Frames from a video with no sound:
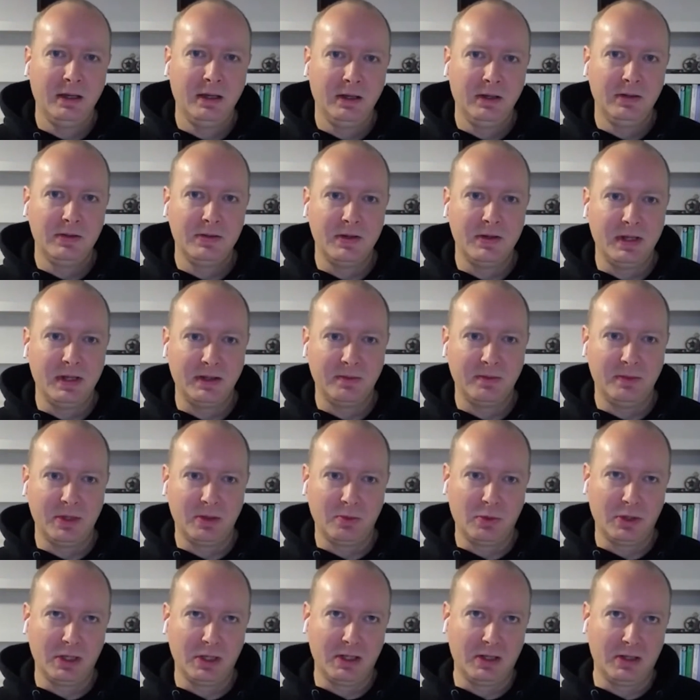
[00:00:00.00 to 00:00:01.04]
So that's been
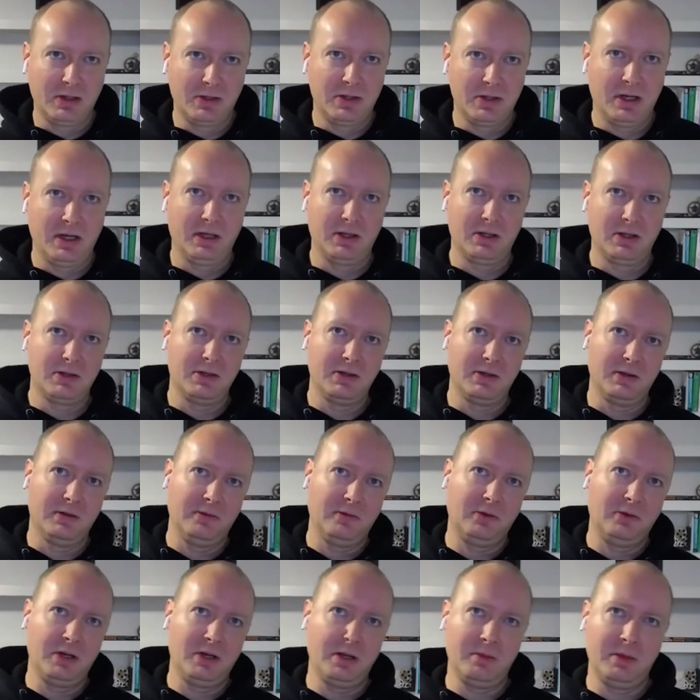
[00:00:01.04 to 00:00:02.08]
one of the challenges, is
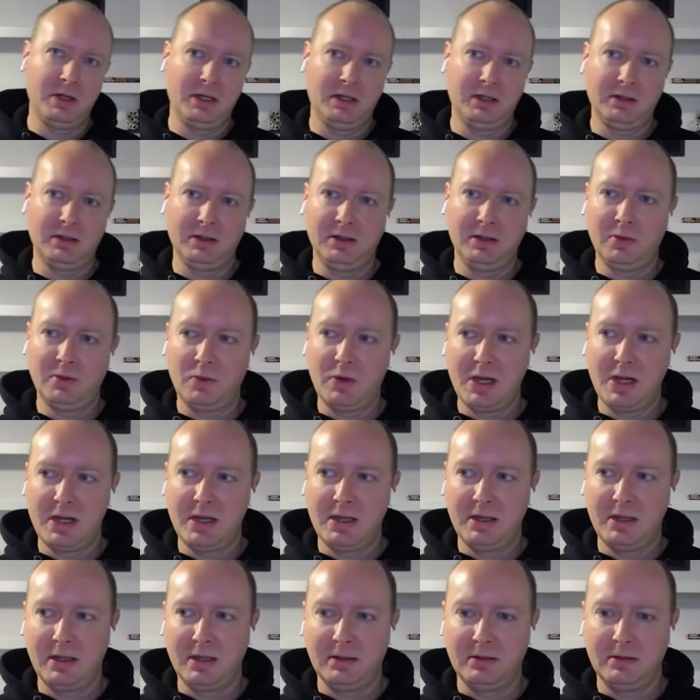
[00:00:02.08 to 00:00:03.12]
framing it in a way
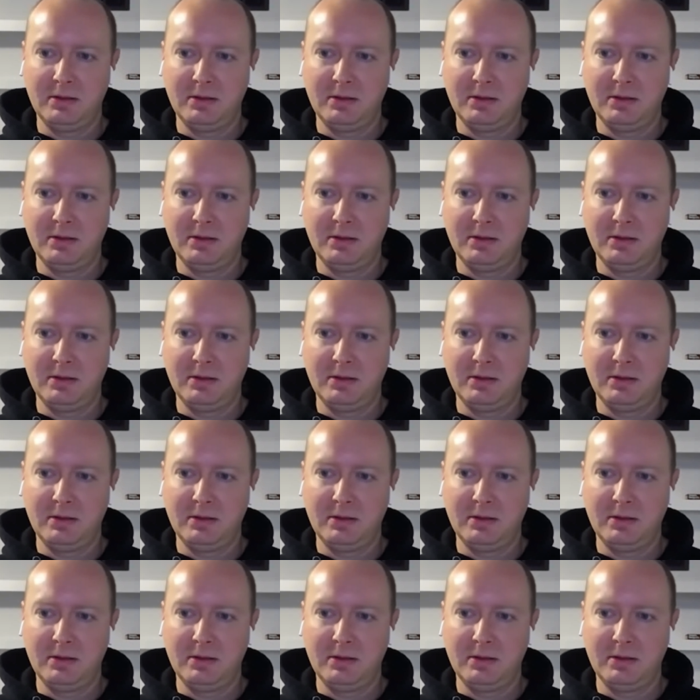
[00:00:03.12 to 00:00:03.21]
that